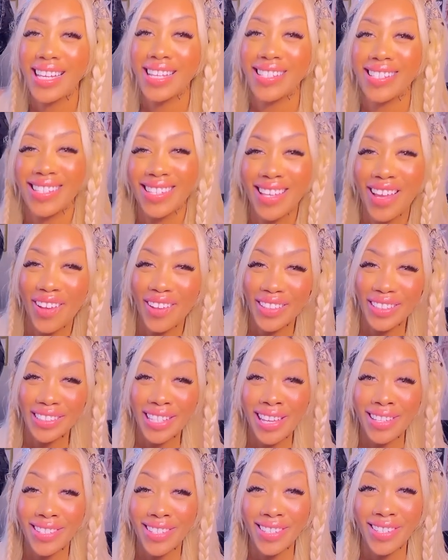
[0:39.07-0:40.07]
So
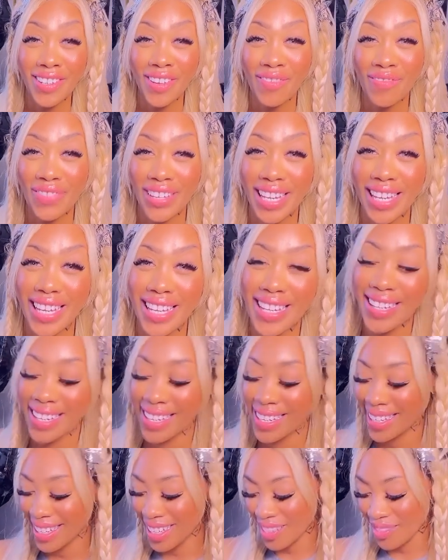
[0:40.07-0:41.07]
let's jump
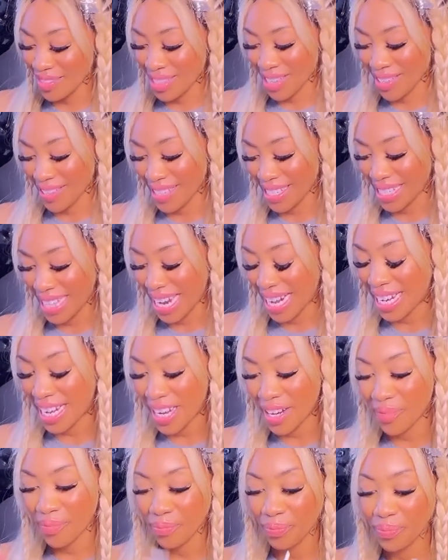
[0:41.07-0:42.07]
in. I'm so excited.